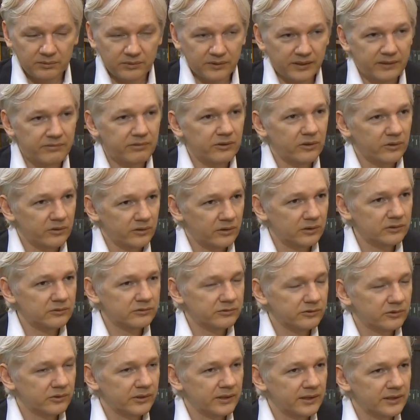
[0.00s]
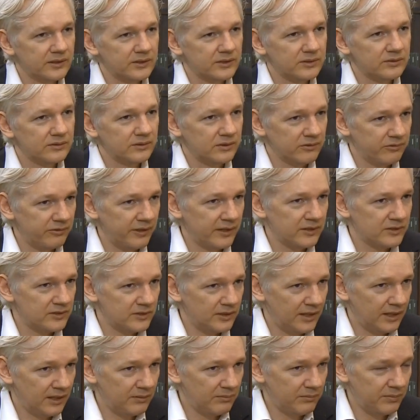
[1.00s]
believe it or not, for his defense
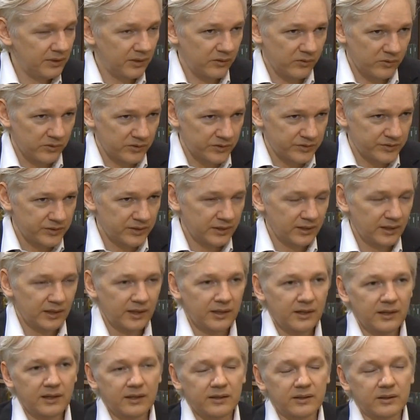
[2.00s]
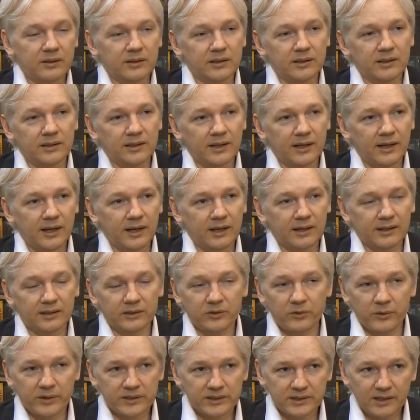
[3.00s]
team, because the
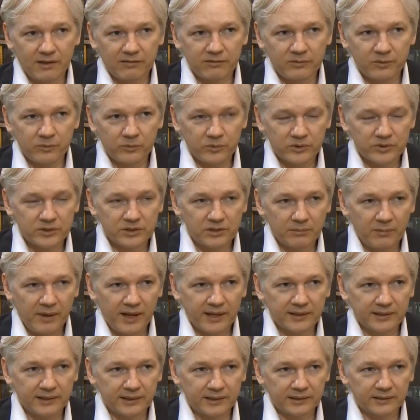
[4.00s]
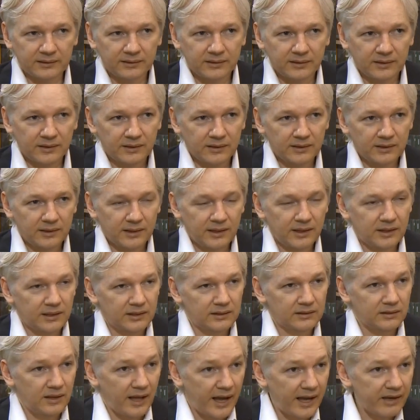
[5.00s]
US government was demanding
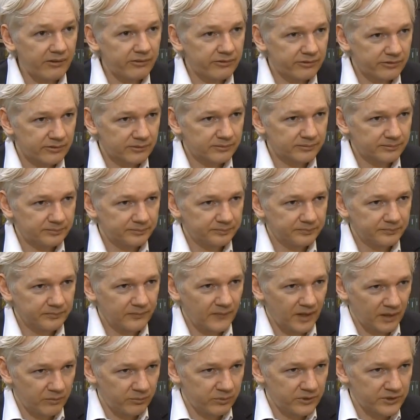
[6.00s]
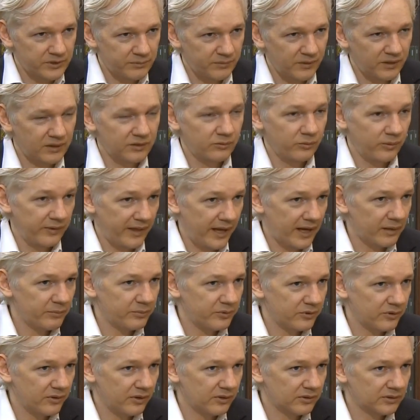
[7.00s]
life imprisonment without
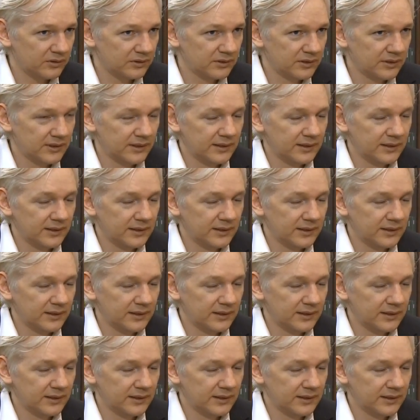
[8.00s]
parole.